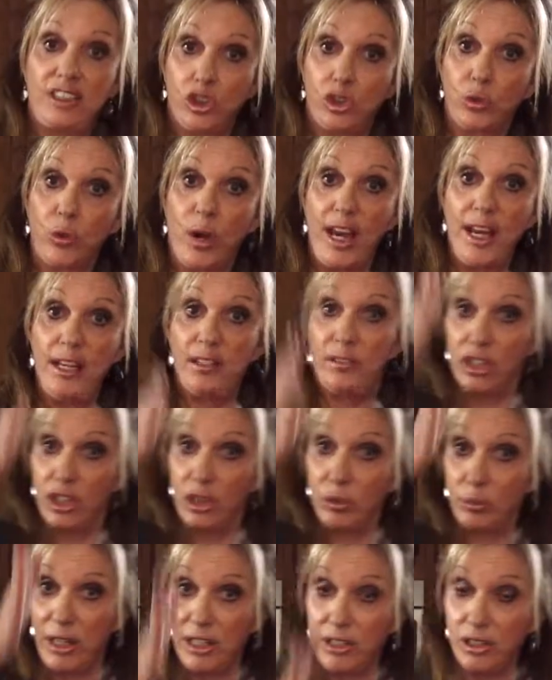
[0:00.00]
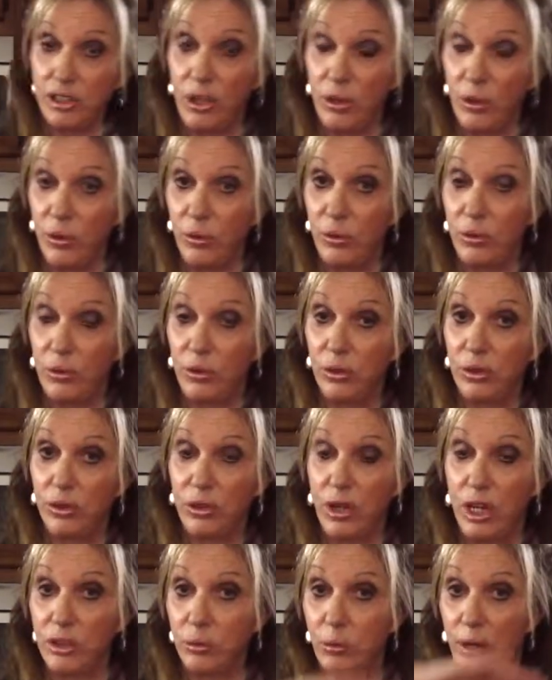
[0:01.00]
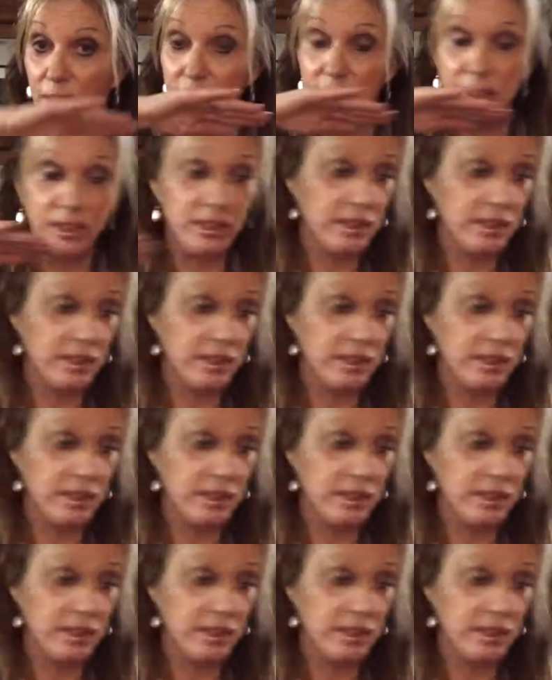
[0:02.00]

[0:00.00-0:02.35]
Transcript: a grain? The threads go crosswise,